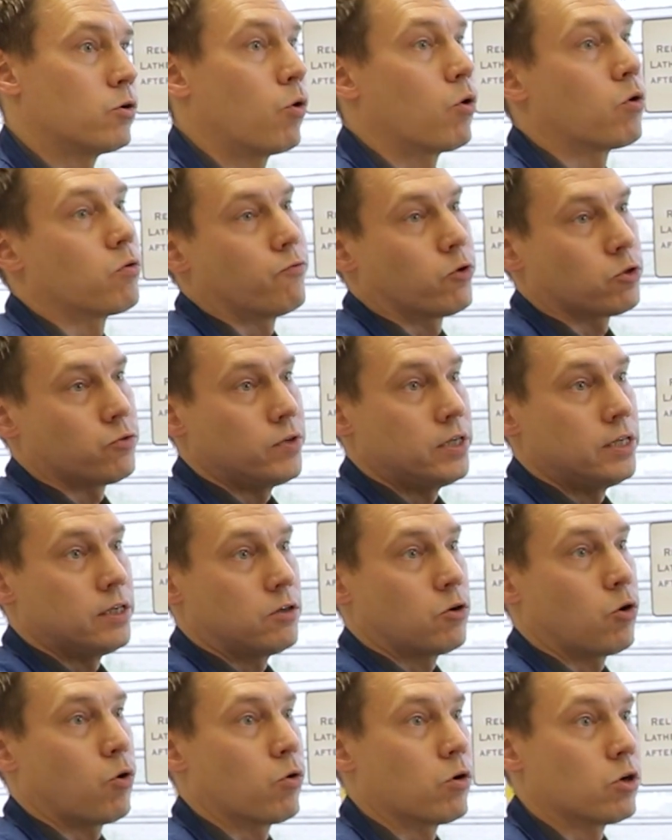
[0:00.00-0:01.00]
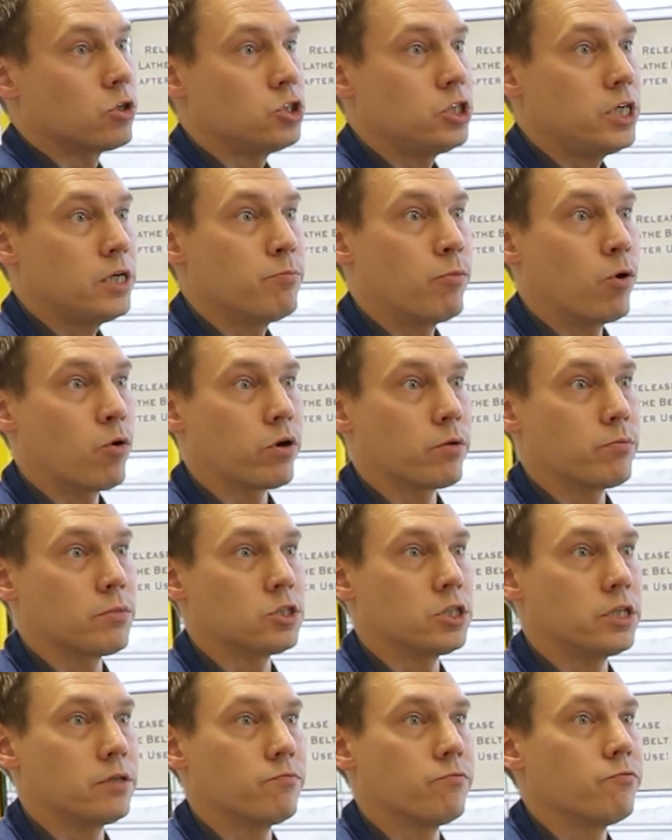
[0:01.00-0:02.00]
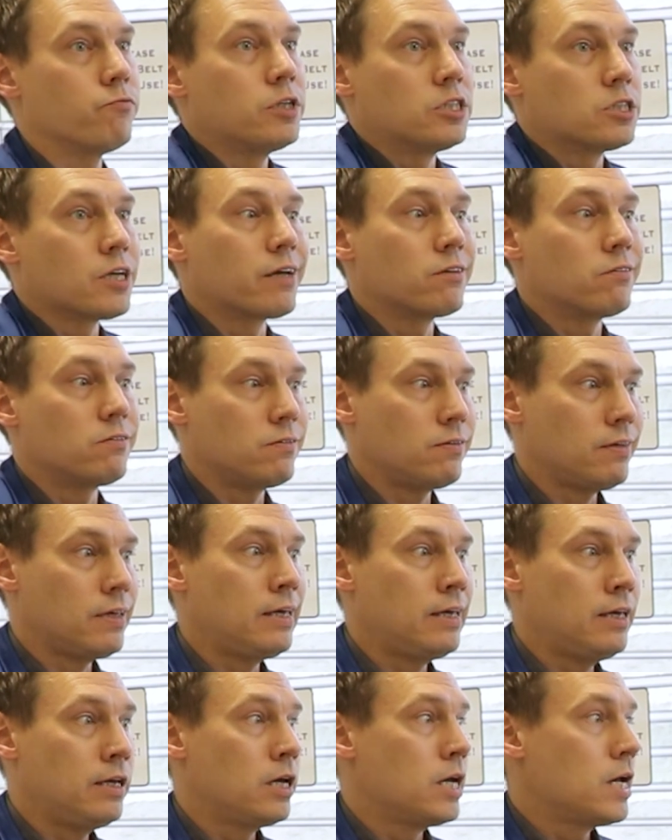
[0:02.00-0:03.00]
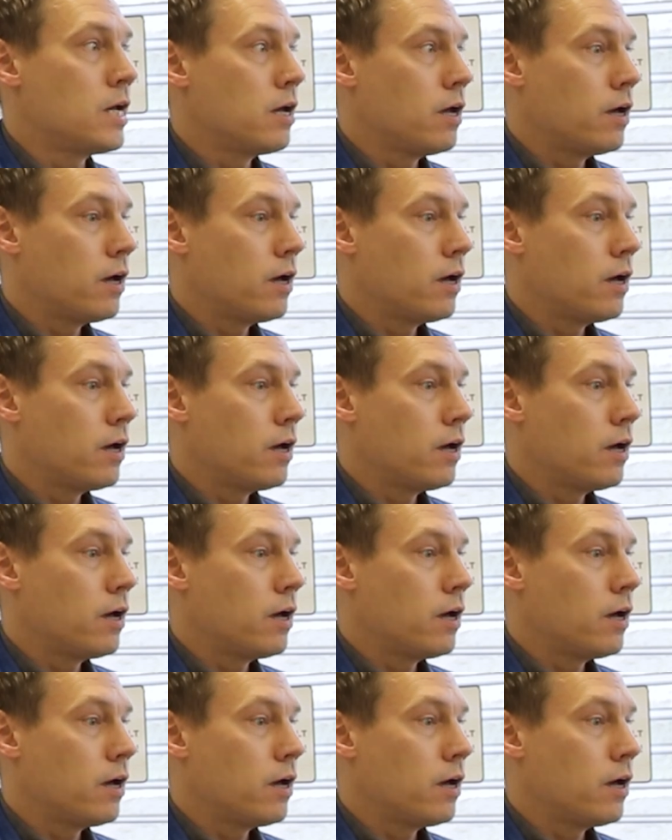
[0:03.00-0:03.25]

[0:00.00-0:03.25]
or what we call a jig boring machine, which I see